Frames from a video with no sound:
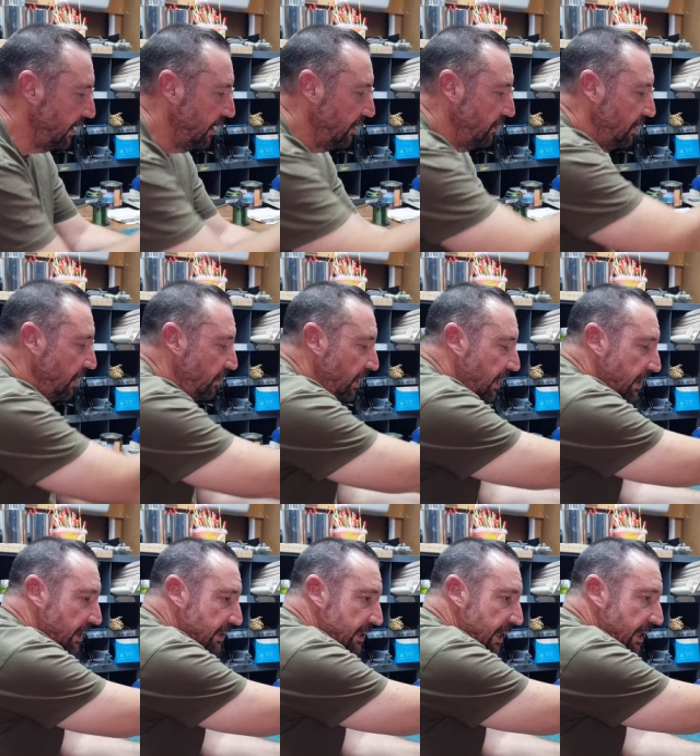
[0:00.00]
end go. And we're
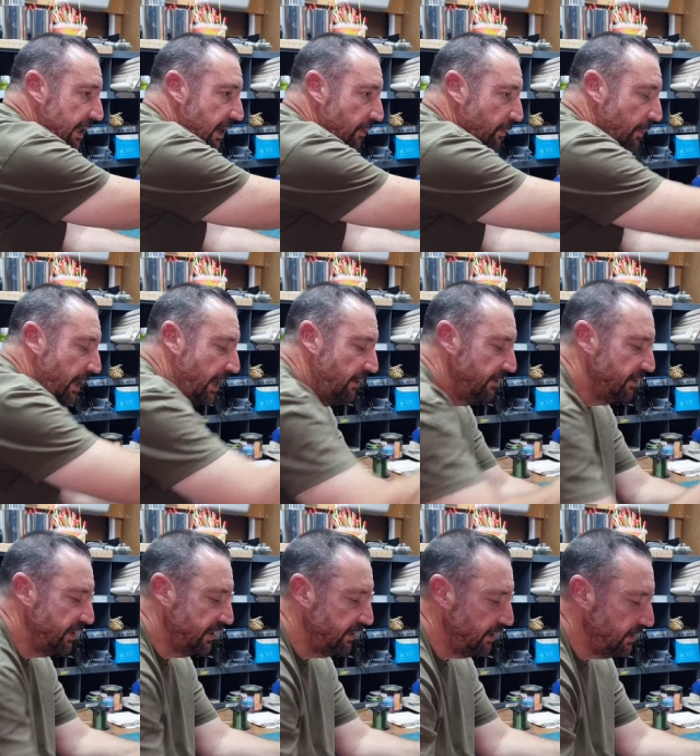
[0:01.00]
going to take our pair of
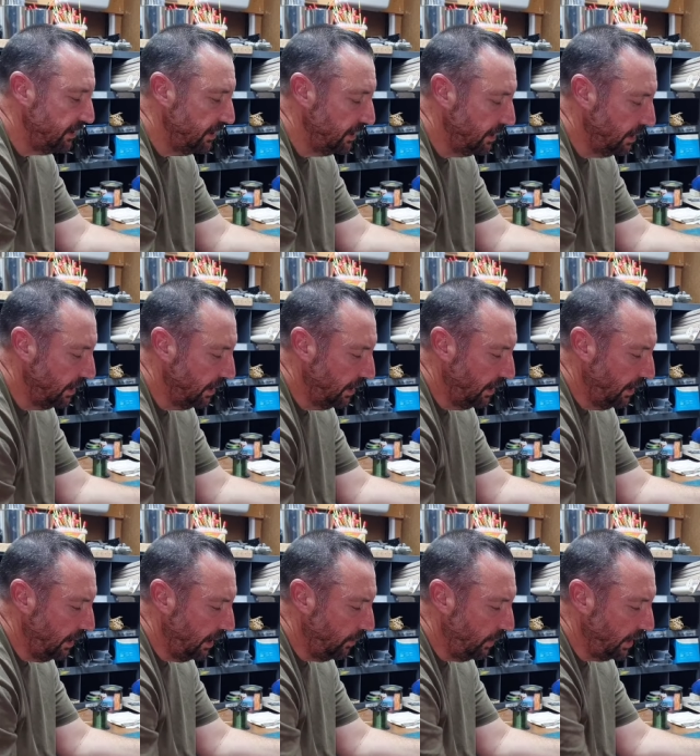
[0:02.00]
scissors
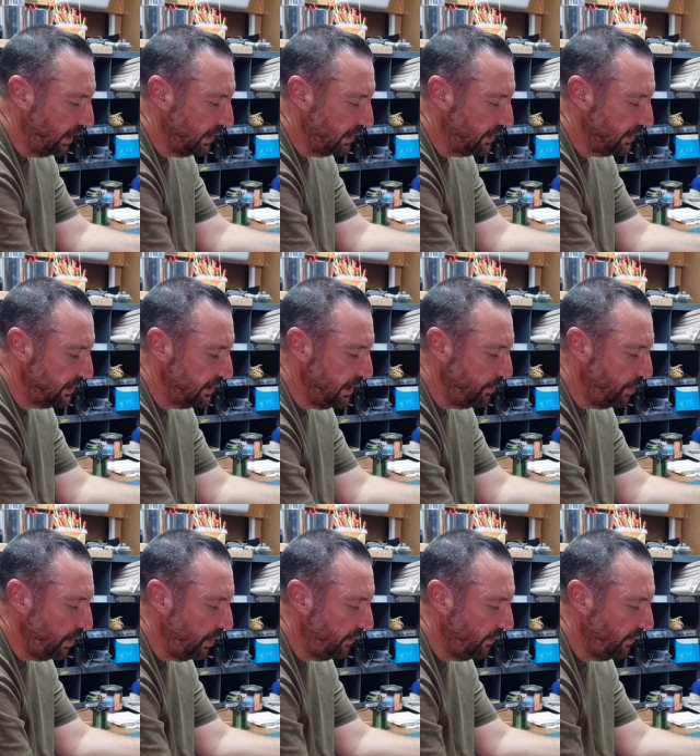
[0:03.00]
and we're going to
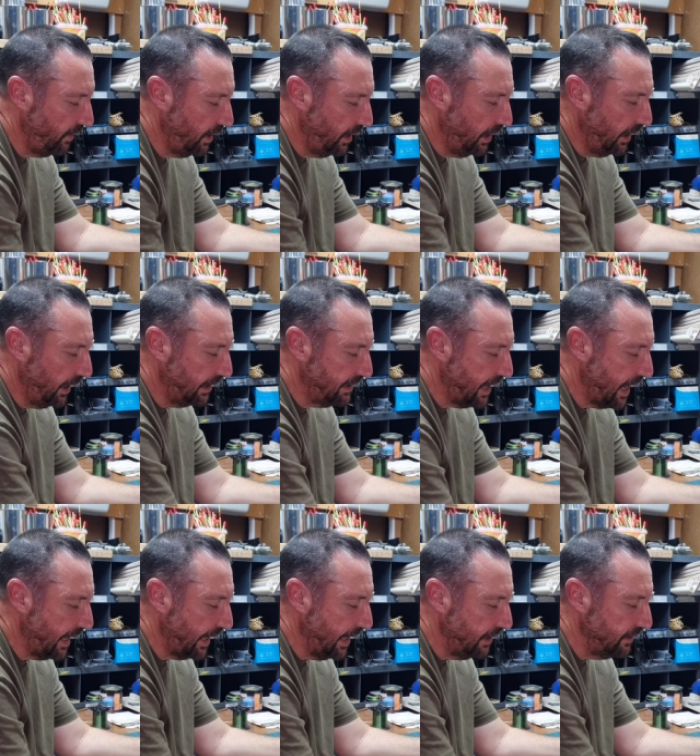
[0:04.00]
snip off a
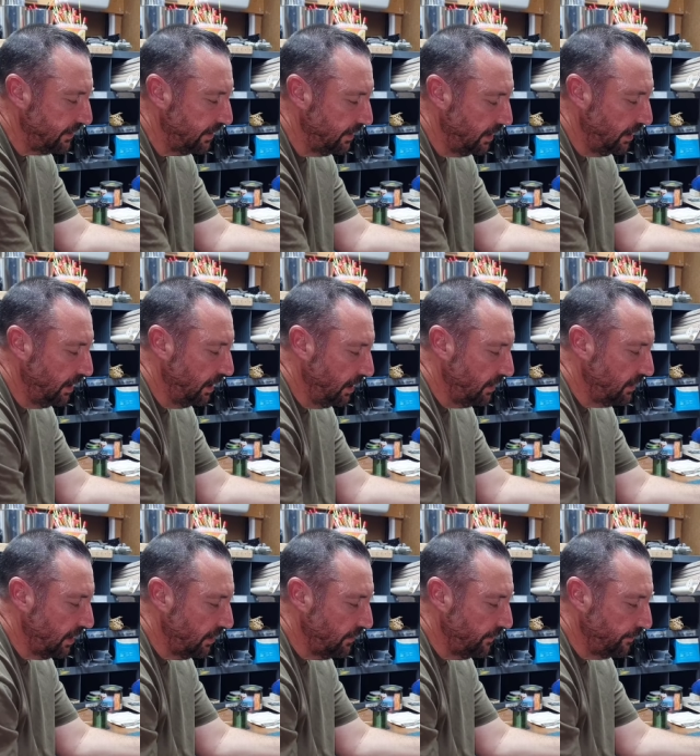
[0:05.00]
tag end.
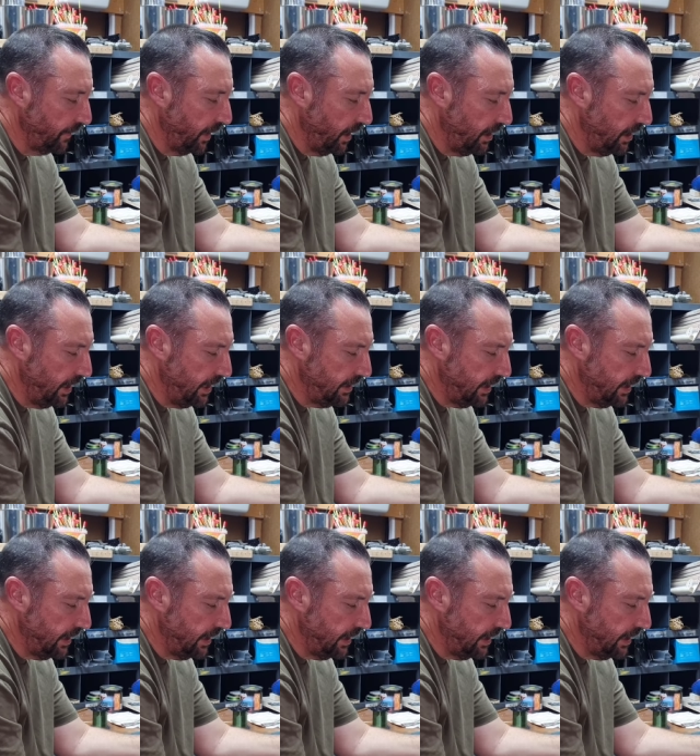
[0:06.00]
So you